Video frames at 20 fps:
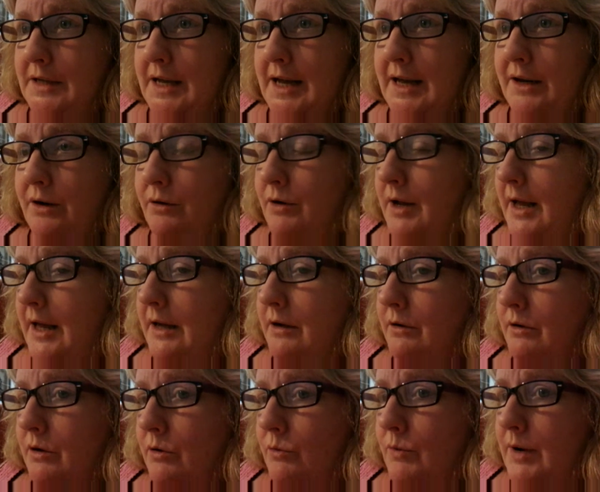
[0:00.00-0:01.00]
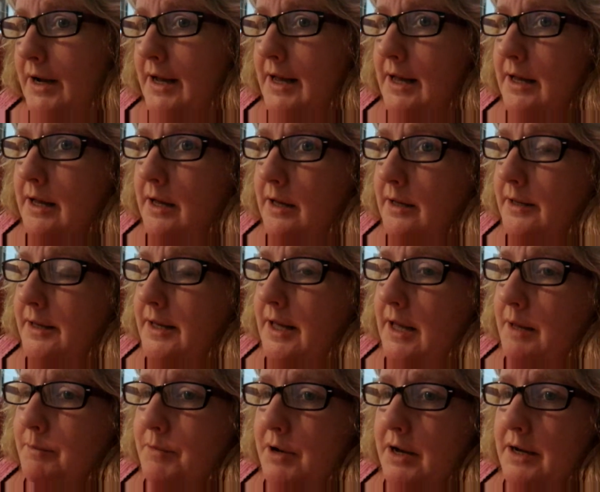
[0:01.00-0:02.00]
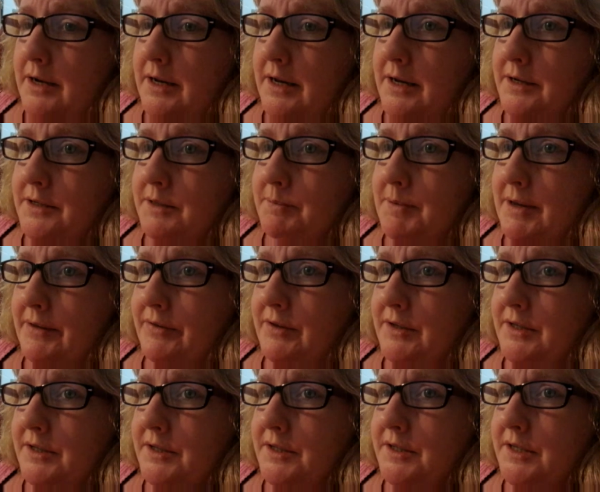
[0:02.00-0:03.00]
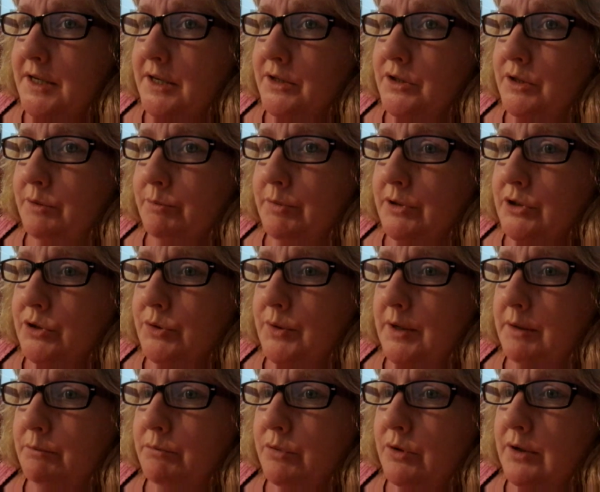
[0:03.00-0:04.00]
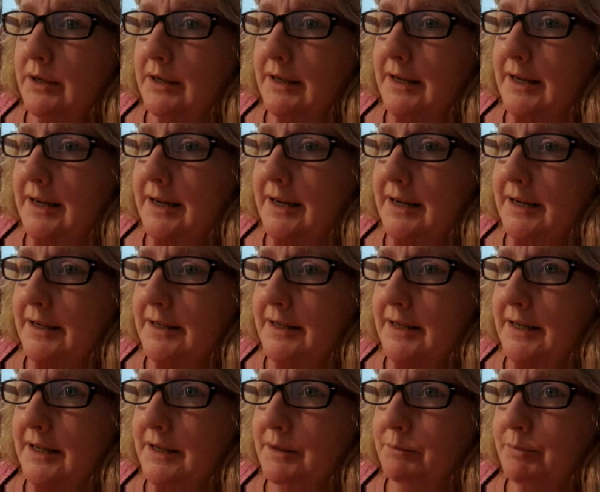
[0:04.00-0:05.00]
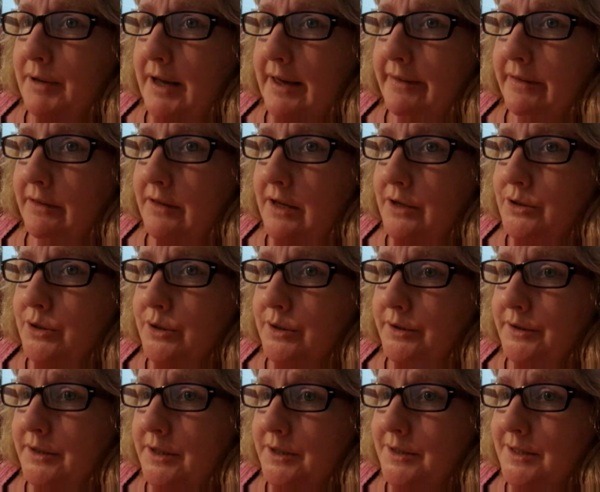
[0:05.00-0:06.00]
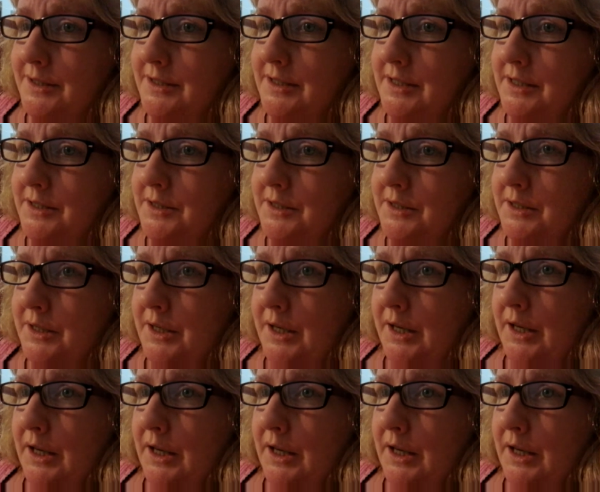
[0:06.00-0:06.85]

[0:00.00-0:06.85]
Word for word: I don't I don't know why I got came on here to make the distinction between borderline and pathological narcissist,